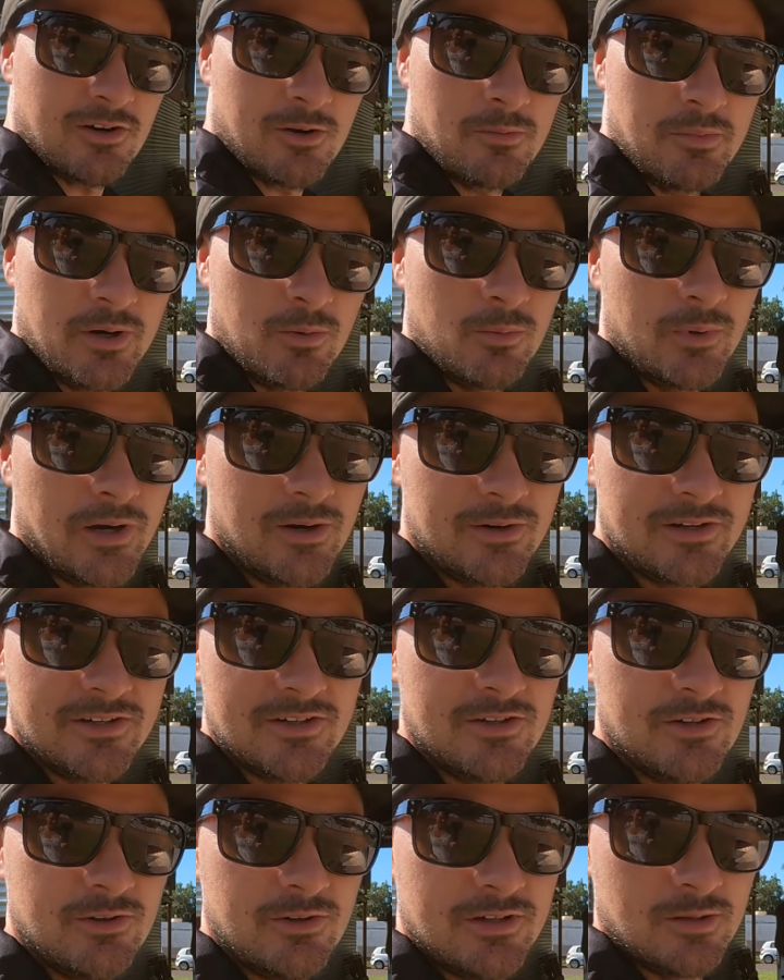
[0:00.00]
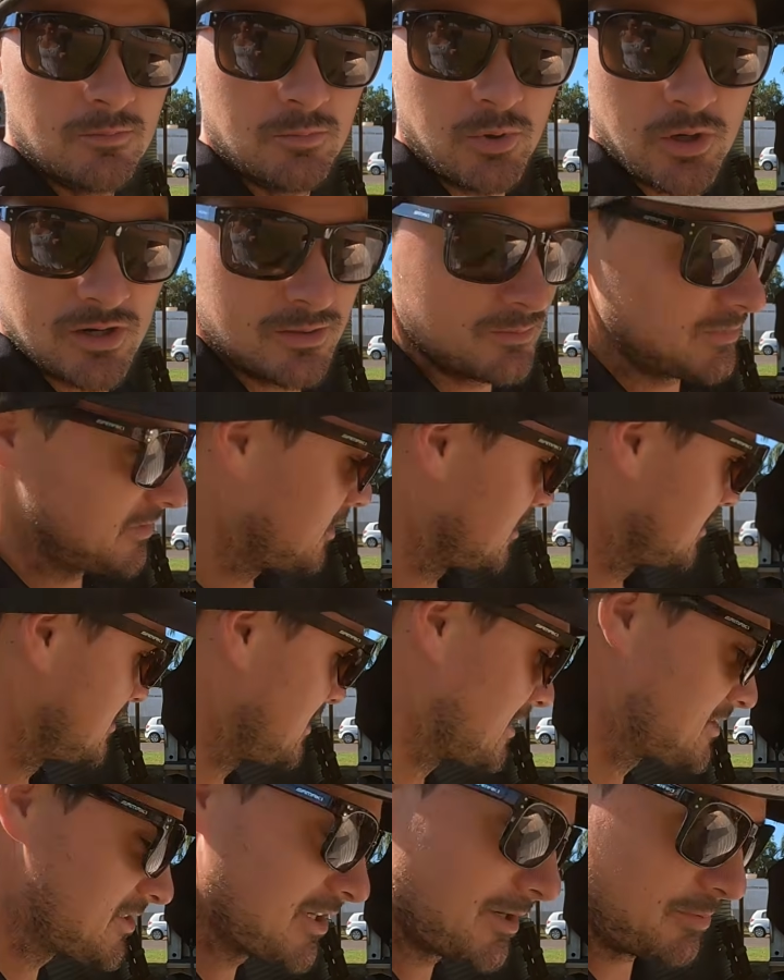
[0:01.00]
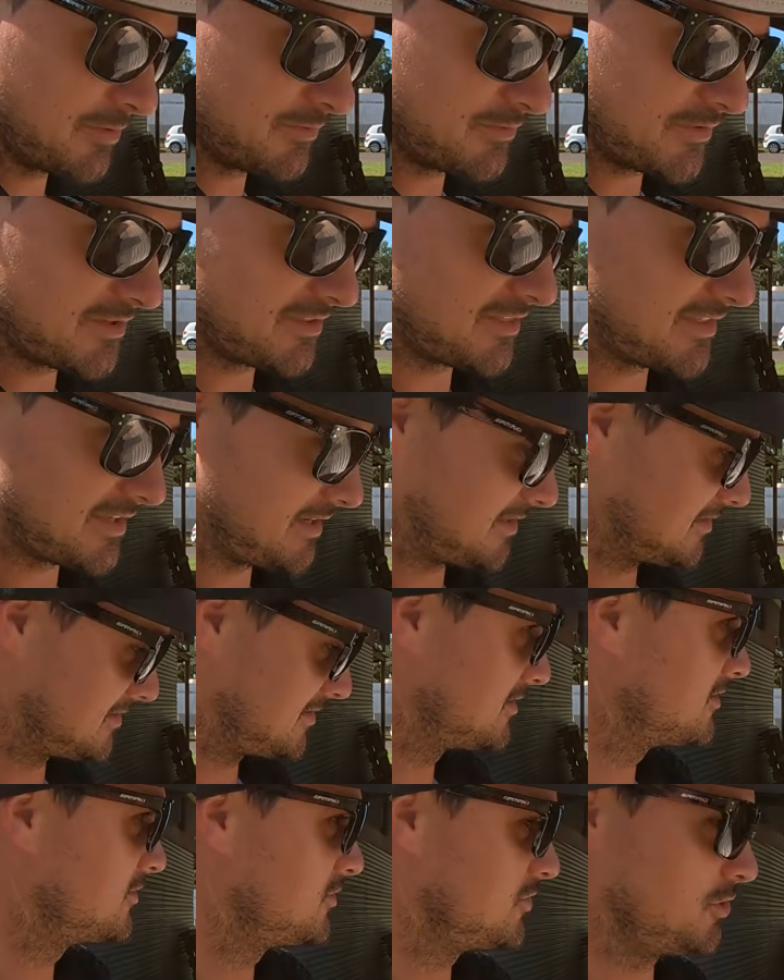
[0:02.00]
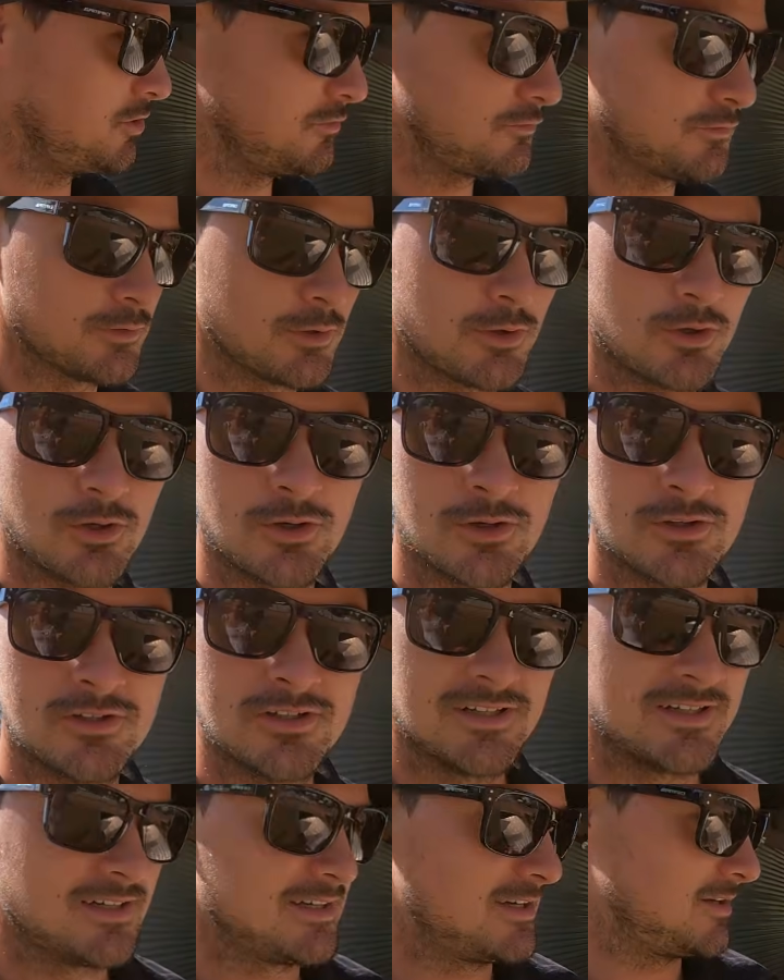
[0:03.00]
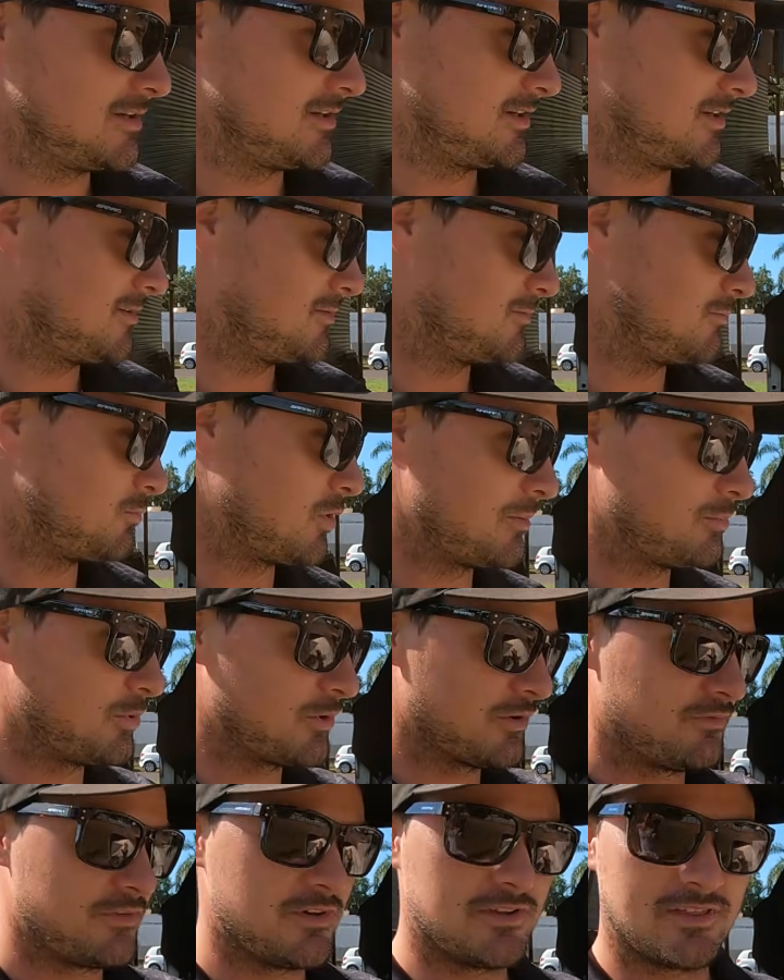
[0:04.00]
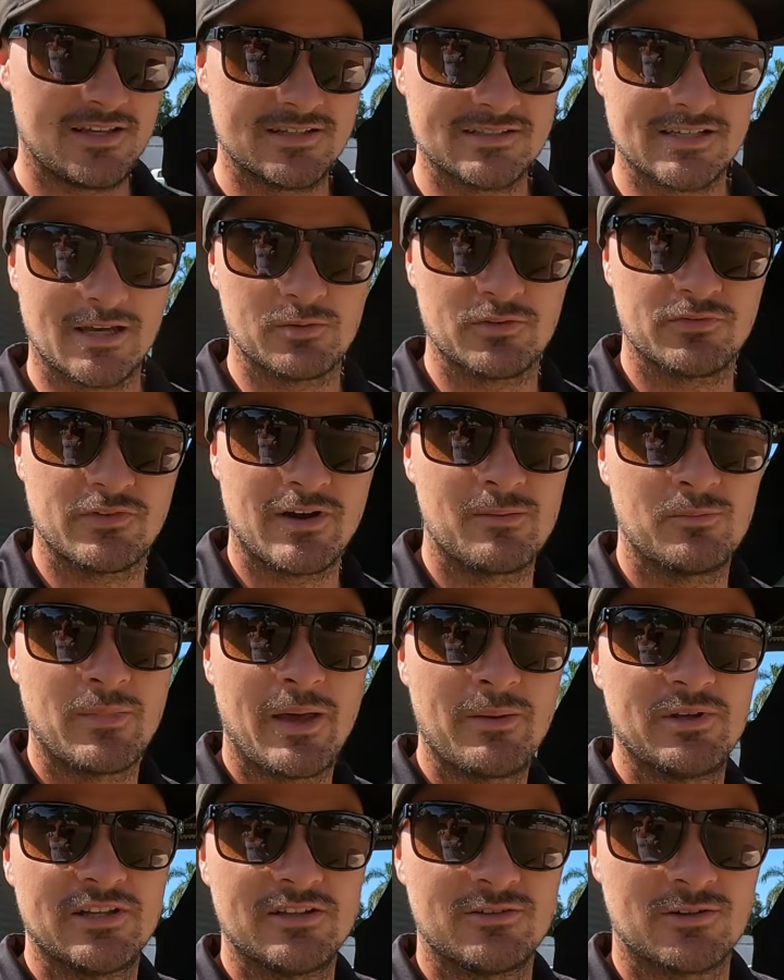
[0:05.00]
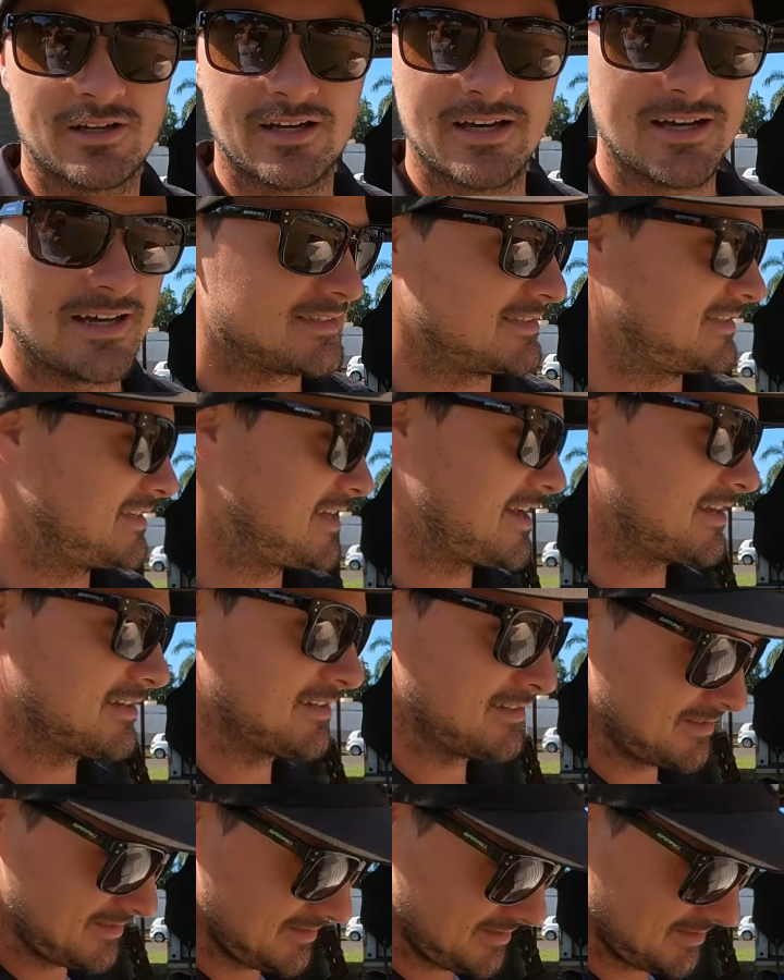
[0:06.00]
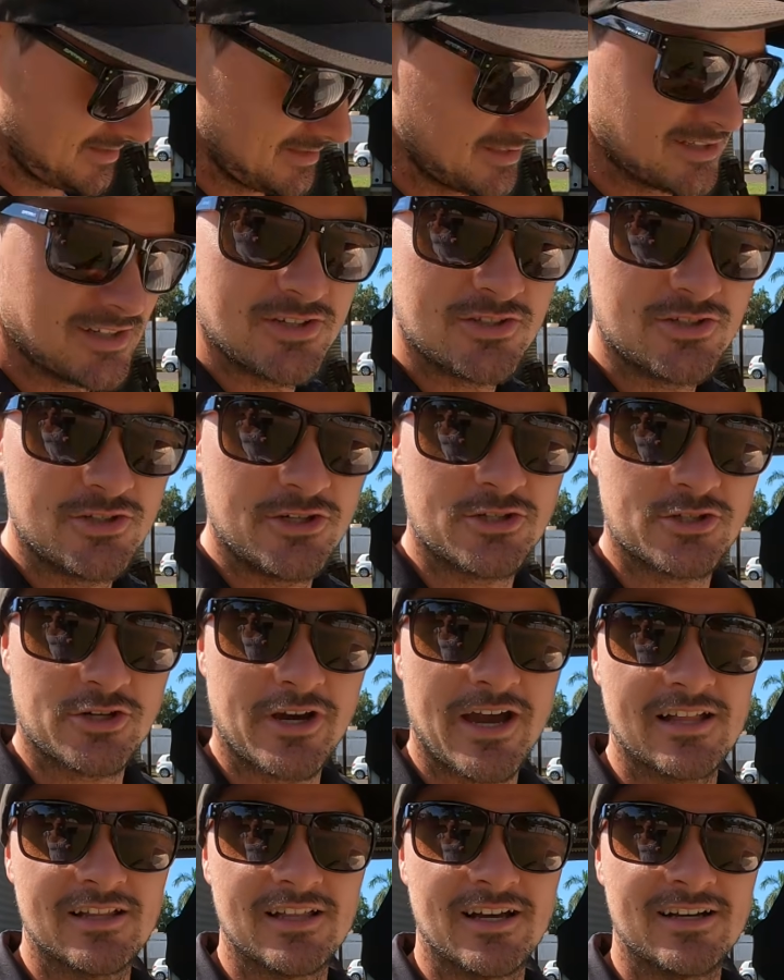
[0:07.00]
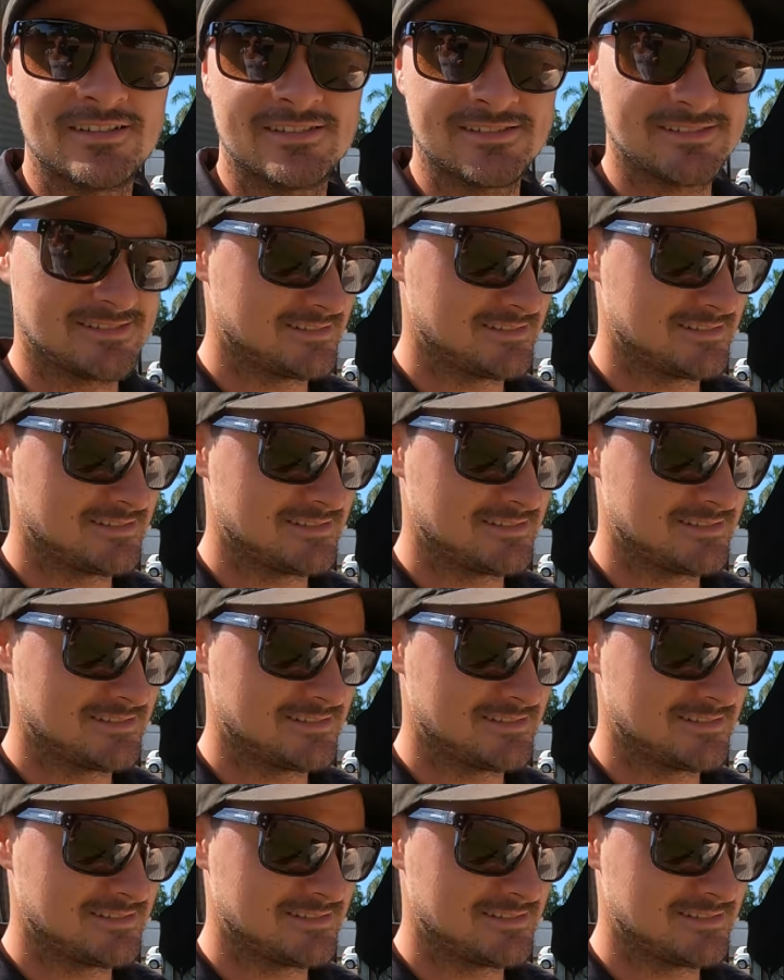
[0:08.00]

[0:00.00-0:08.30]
got a bit of welding to do in the bottom. We've got to touch up a few things. New floor. Might put a few things up the front, maybe a little cast deck. New trailer.